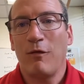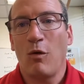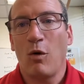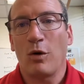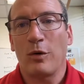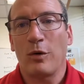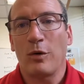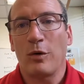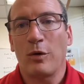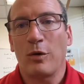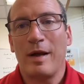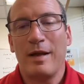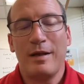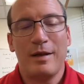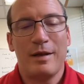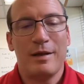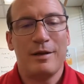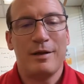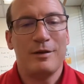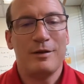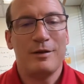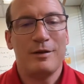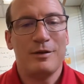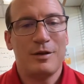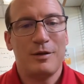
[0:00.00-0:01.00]
foray
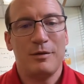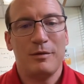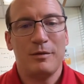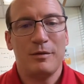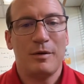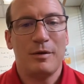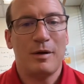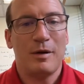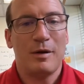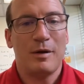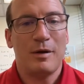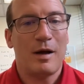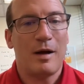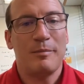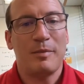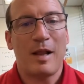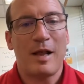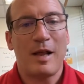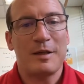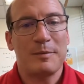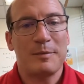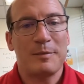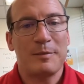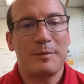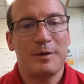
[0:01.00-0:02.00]
into uh,
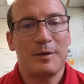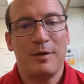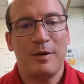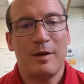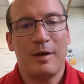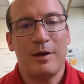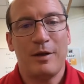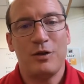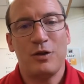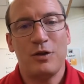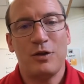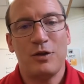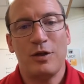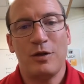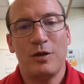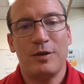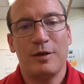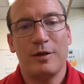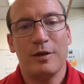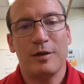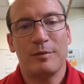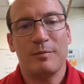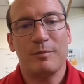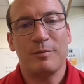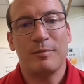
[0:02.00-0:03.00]
plasma simulation
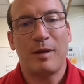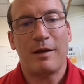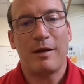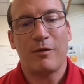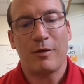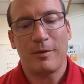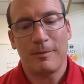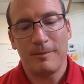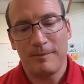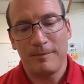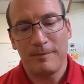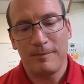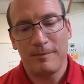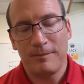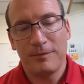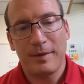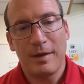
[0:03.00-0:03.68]
using this platform.